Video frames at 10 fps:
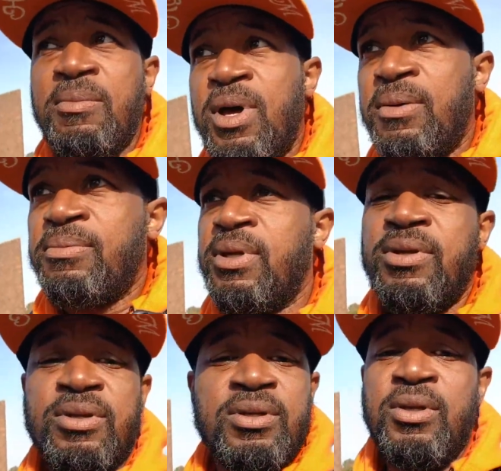up.
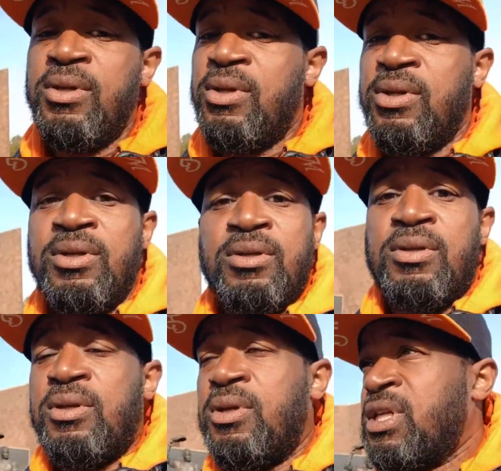
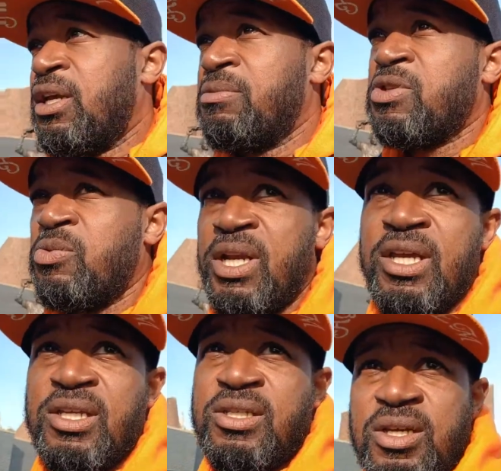I think it was one of
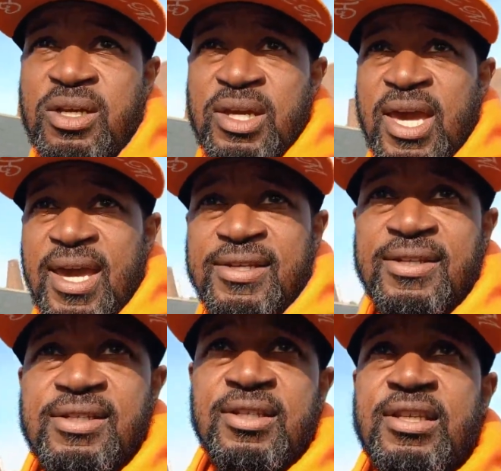his
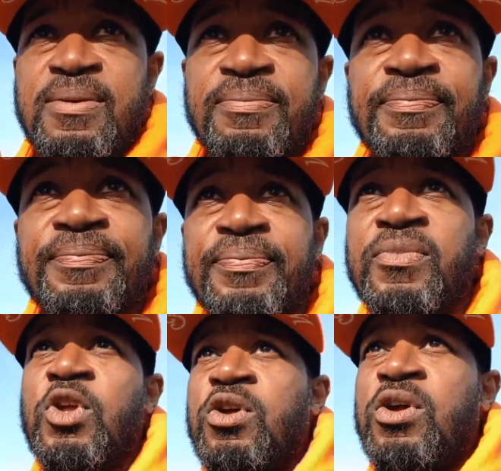exes or something.
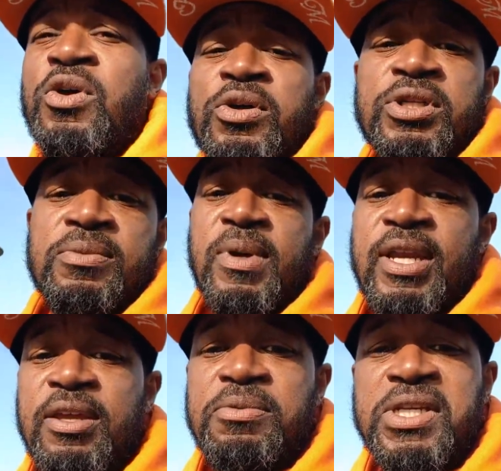
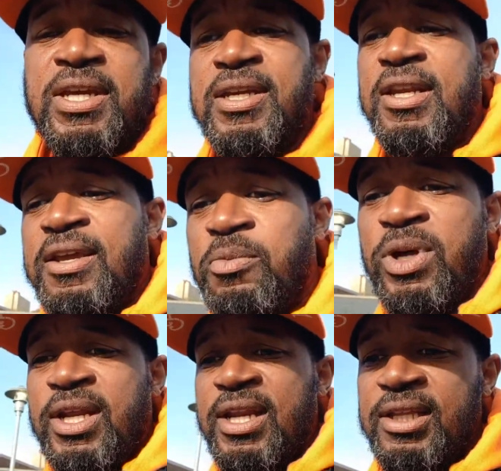Somebody he was getting it in
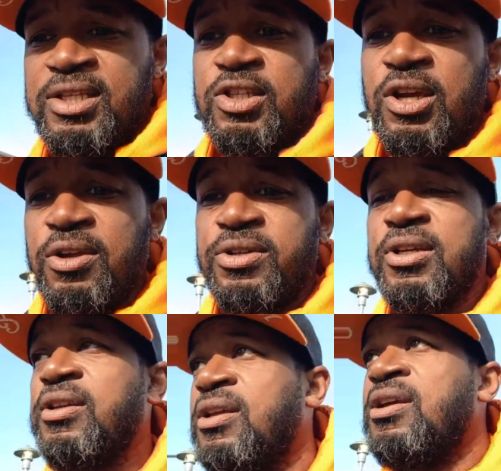with it at the church.
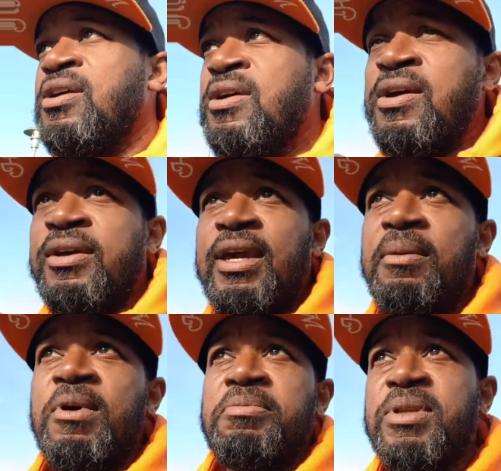
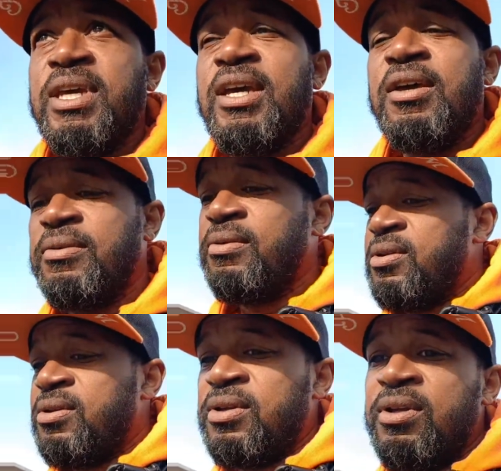Came up there.
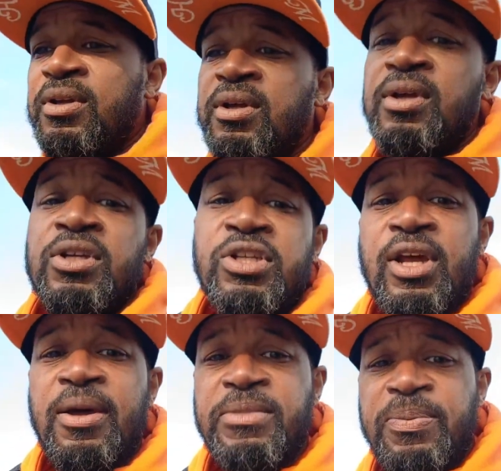
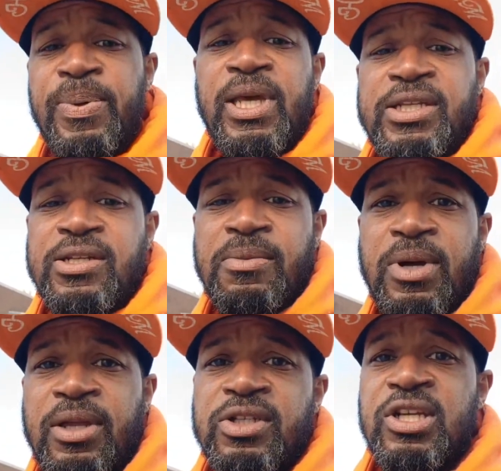Shut up the place, no
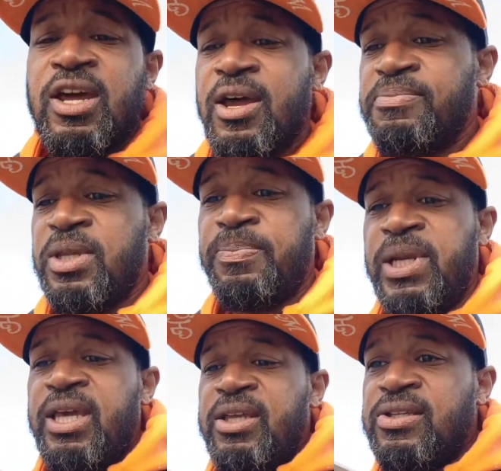man. Shut up the
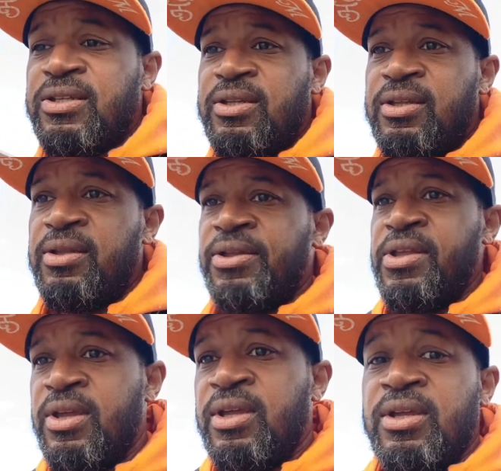place.
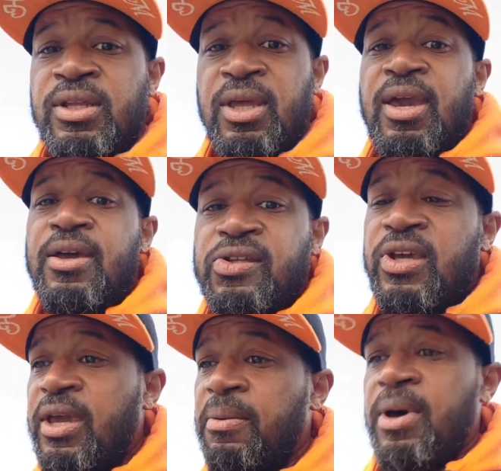Yeah,
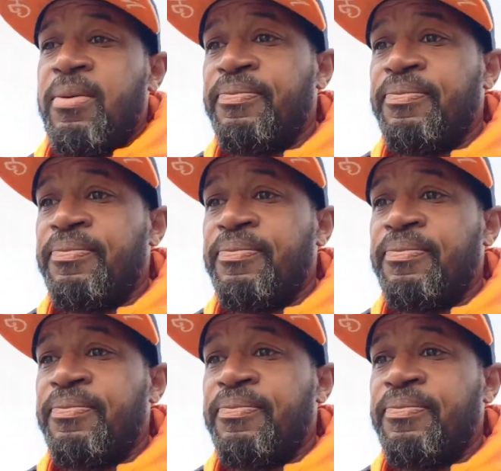came up.